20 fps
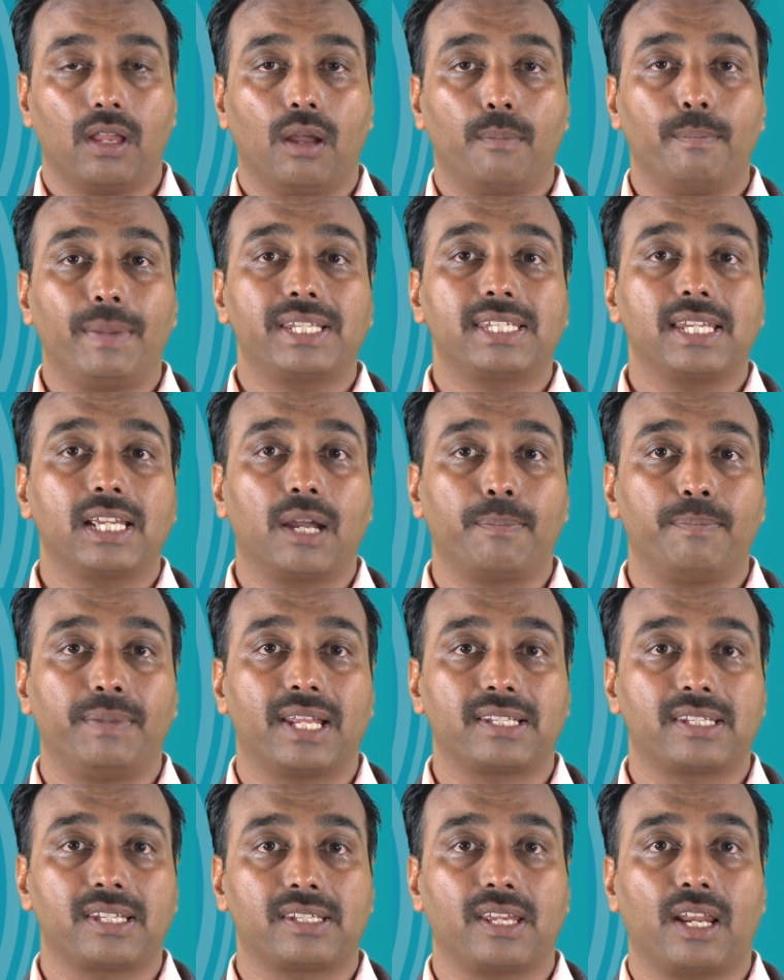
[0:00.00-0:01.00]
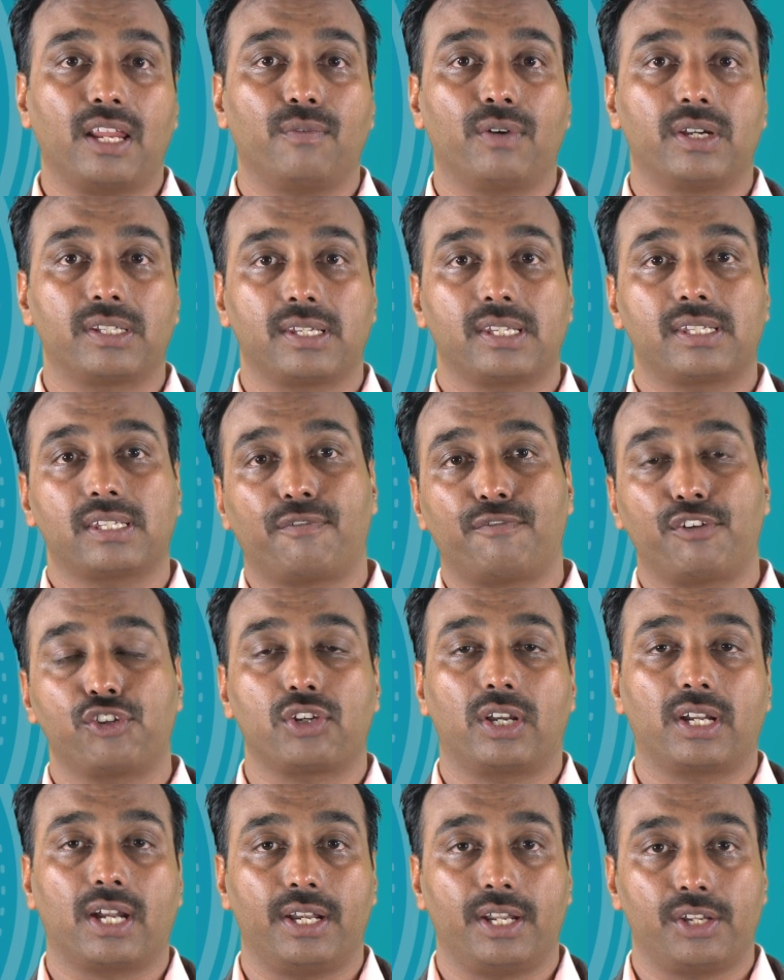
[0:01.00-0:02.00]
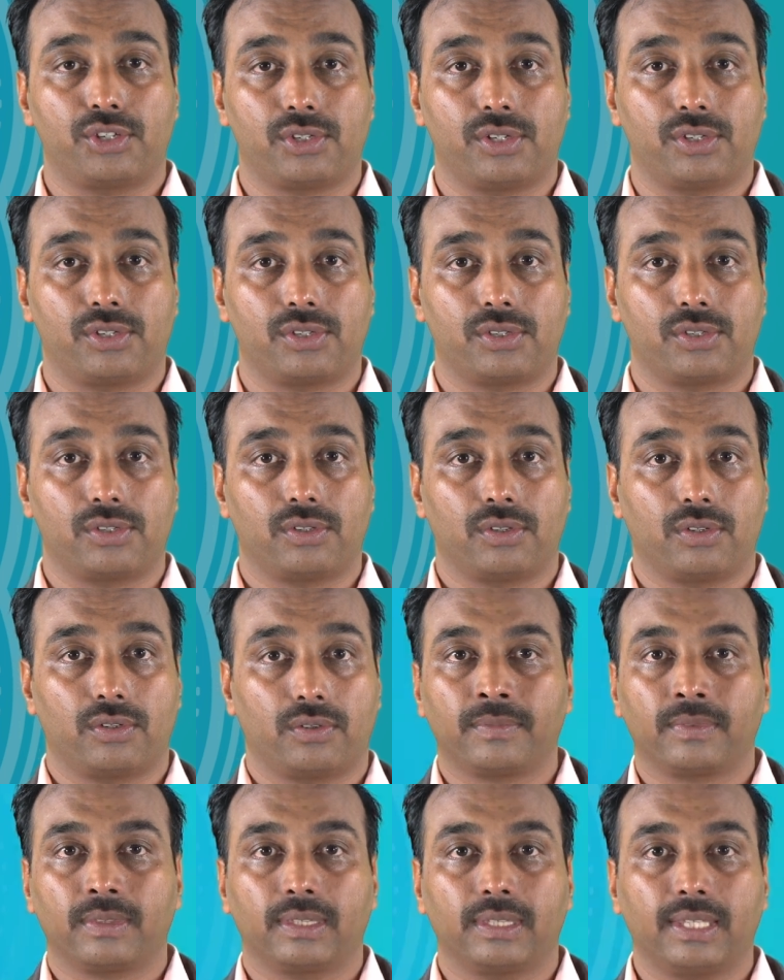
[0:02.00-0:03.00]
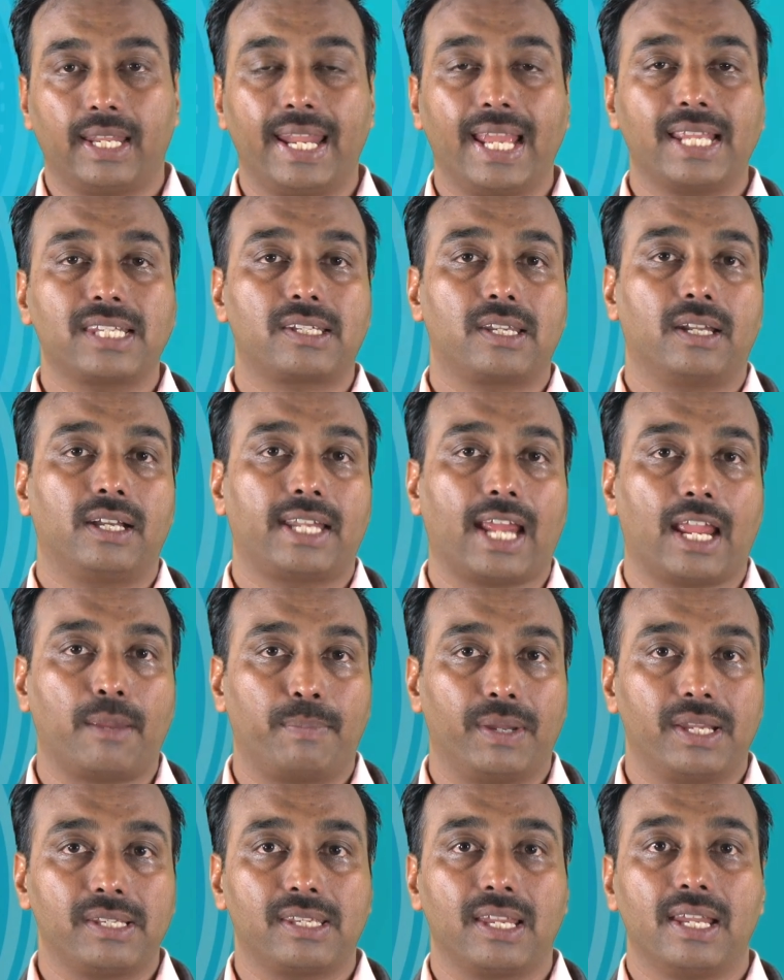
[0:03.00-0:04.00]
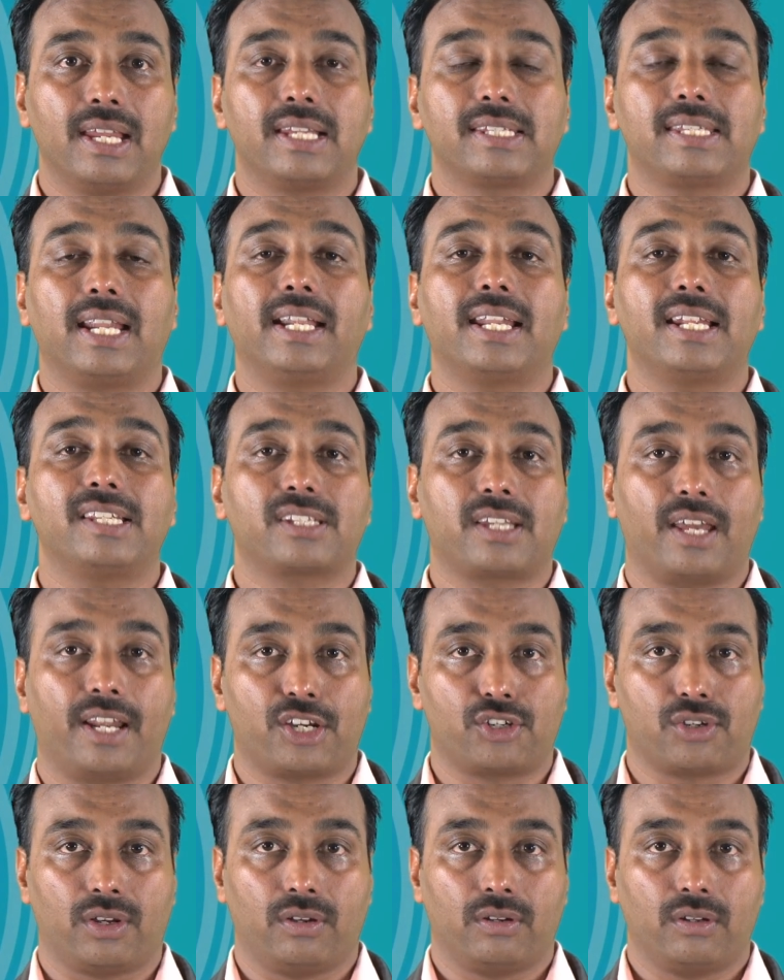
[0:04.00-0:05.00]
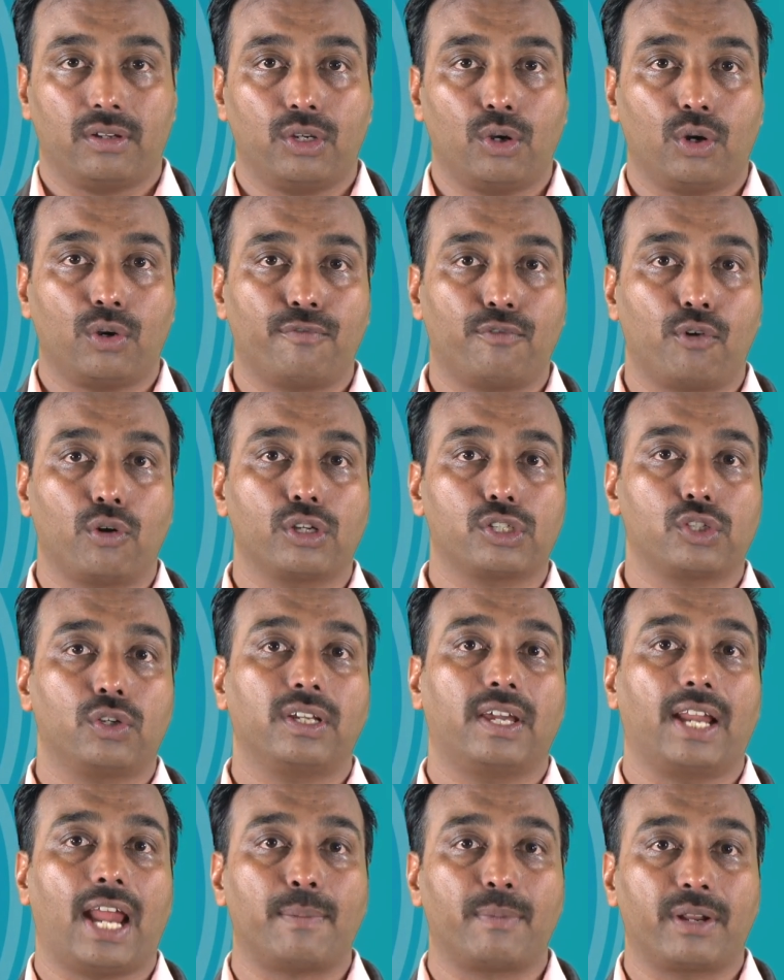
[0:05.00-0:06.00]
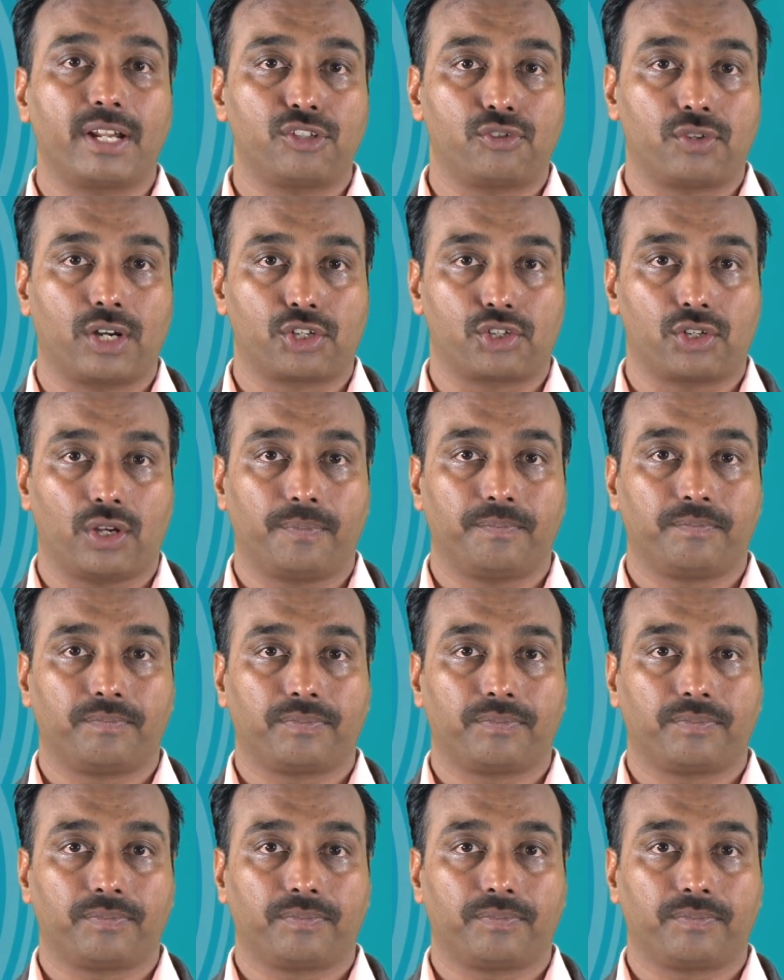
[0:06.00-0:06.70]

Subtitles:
Mixing up necessary versus sufficient conditions. The next type is sentence correction. You have to focus on grammar and structure.